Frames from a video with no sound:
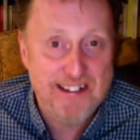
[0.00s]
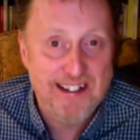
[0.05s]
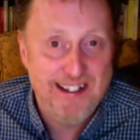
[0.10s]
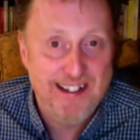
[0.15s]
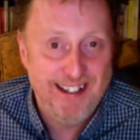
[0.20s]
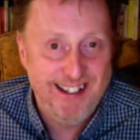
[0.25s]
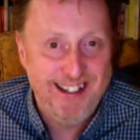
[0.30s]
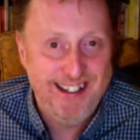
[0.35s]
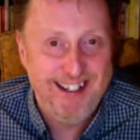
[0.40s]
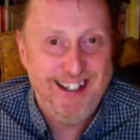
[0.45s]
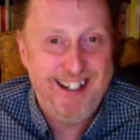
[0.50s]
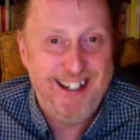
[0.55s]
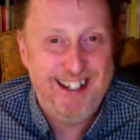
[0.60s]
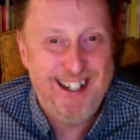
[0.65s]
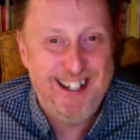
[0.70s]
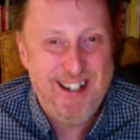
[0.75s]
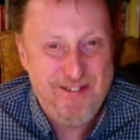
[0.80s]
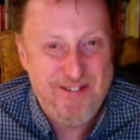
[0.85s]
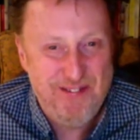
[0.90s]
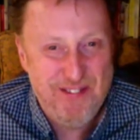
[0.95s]
yeah
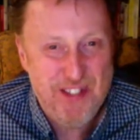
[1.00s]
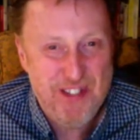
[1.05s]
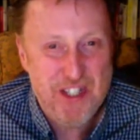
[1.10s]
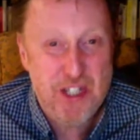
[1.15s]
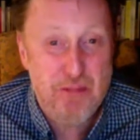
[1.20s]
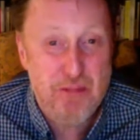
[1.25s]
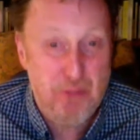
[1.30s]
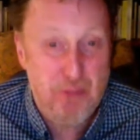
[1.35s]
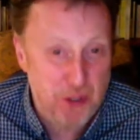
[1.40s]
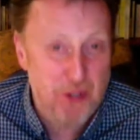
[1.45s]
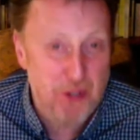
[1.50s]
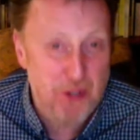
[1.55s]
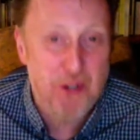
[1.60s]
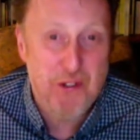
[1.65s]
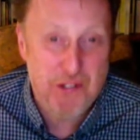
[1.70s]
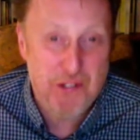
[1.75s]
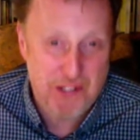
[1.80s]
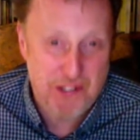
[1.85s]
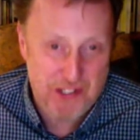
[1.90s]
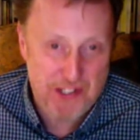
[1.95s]
um,
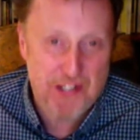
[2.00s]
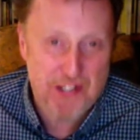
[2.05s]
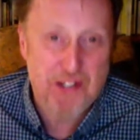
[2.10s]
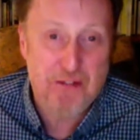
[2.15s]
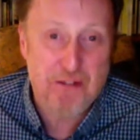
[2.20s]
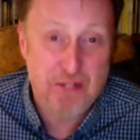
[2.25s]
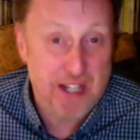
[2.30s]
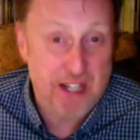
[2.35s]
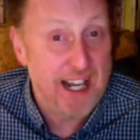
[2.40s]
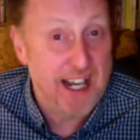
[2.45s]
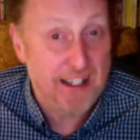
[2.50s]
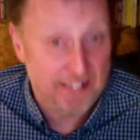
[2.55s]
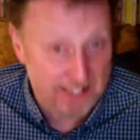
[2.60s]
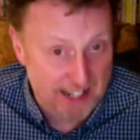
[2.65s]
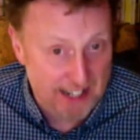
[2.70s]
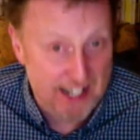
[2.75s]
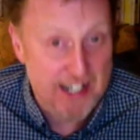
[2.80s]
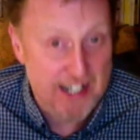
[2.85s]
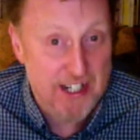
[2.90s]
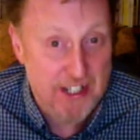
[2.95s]
sports,
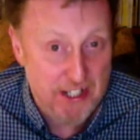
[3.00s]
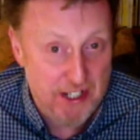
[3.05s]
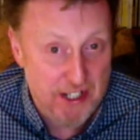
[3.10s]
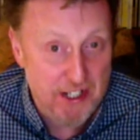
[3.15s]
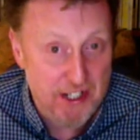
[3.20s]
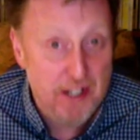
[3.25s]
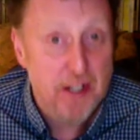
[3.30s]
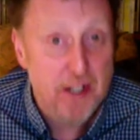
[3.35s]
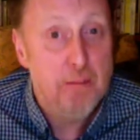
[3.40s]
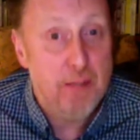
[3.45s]
relaxation.